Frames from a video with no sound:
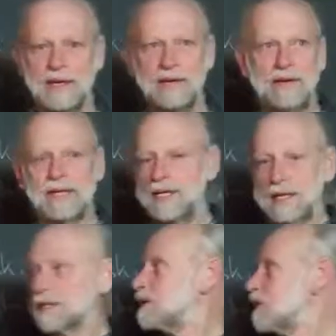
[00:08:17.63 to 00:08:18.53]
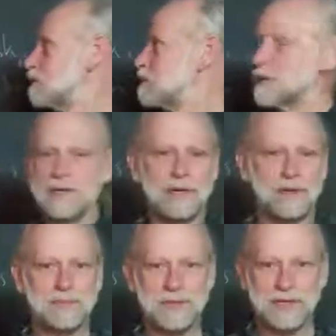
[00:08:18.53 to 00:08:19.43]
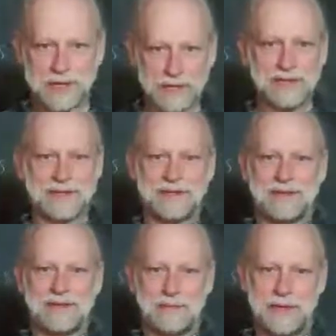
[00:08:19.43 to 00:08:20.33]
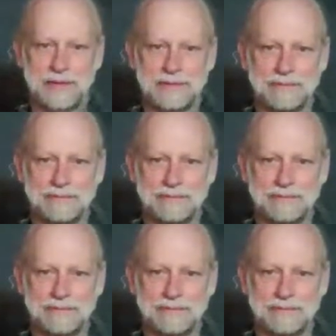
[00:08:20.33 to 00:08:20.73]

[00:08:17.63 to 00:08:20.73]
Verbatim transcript: All right. Uh, hope to hope to see you tomorrow.